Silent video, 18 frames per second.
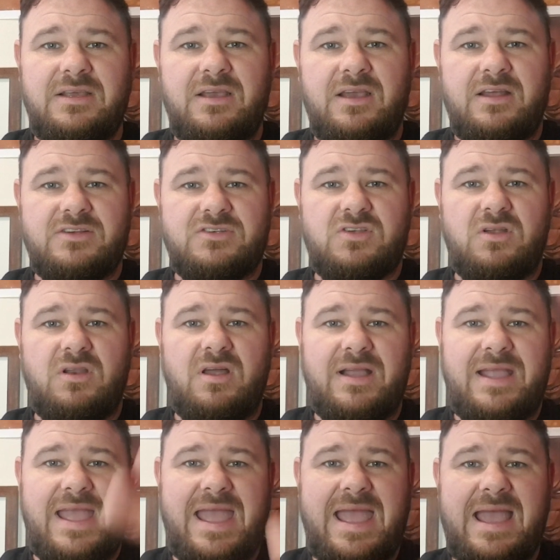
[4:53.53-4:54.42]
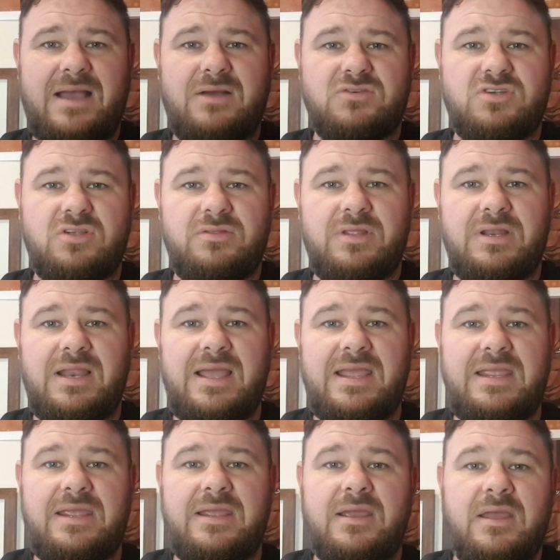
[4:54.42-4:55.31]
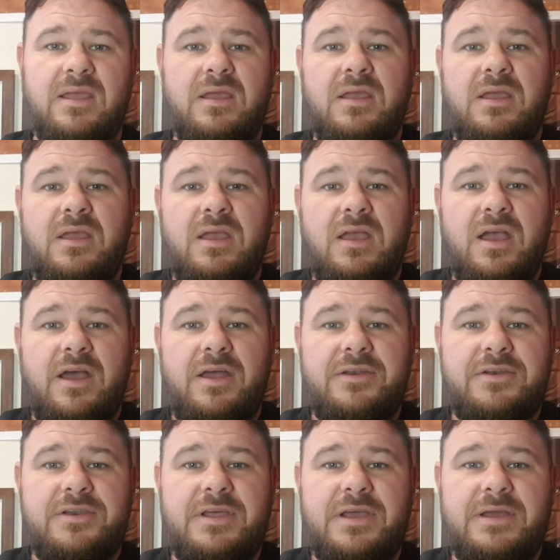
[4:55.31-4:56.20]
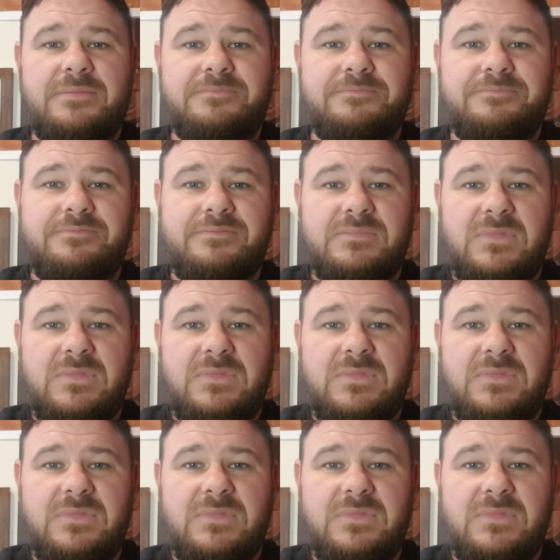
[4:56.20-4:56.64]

It's got like a house on the lake, and